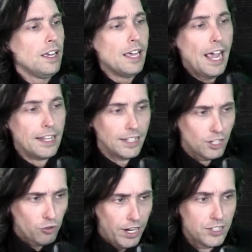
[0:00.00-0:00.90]
and then
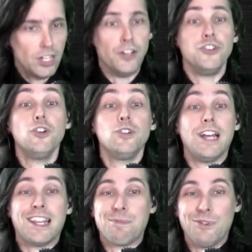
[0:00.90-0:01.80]
creates a new
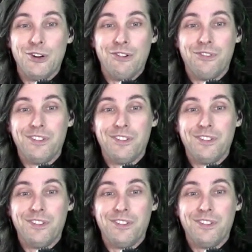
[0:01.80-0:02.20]
death proof.